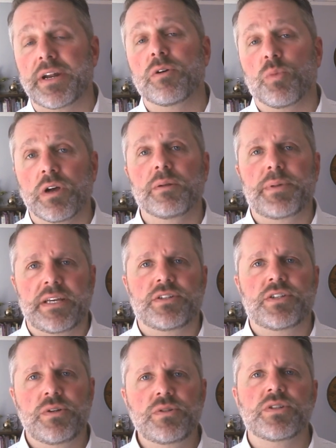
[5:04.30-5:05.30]
it will be
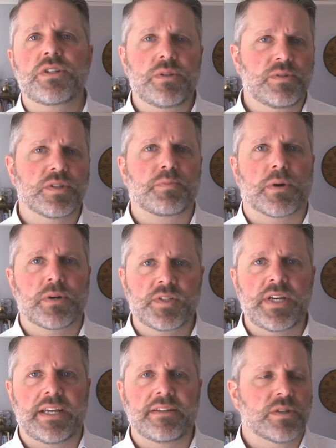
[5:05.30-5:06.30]
2 students per
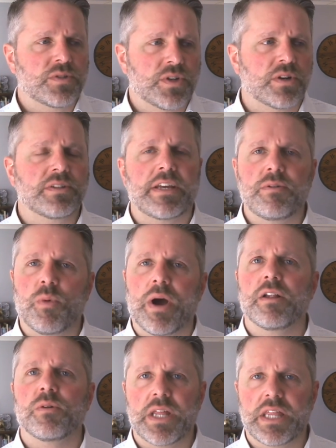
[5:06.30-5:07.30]
seat. So certainly
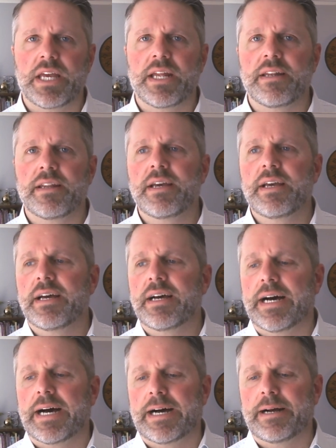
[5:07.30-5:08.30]
well within
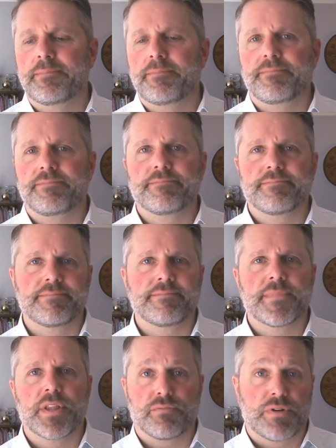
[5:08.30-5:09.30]

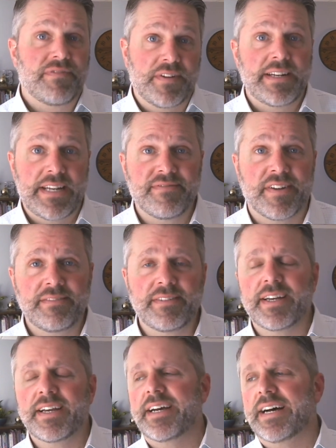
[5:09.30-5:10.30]
3 feet even,
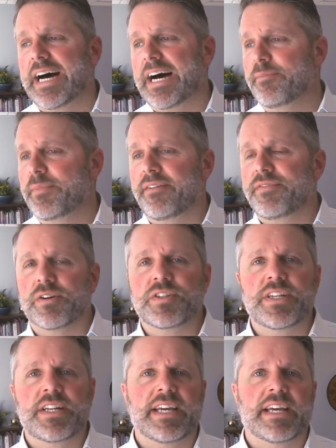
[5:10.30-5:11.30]
if you're
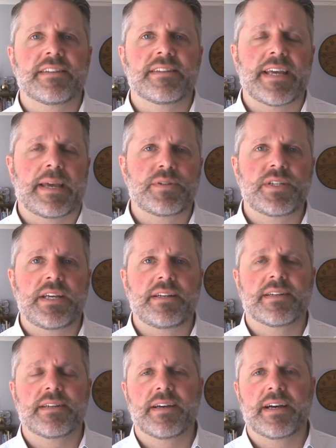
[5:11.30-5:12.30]
sitting in the same
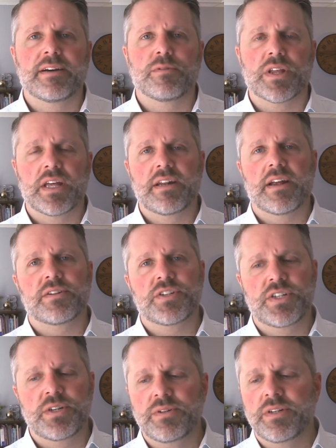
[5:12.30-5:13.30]
seat with another
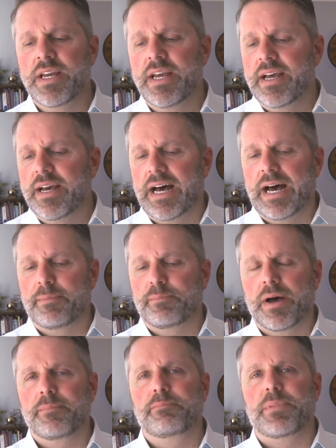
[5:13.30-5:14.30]
student.
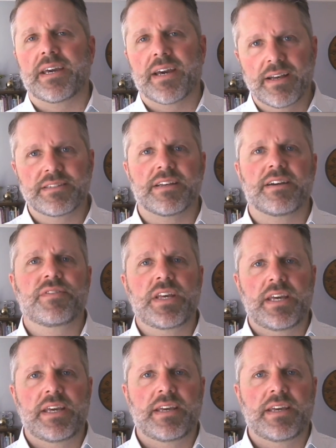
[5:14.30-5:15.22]
But because of the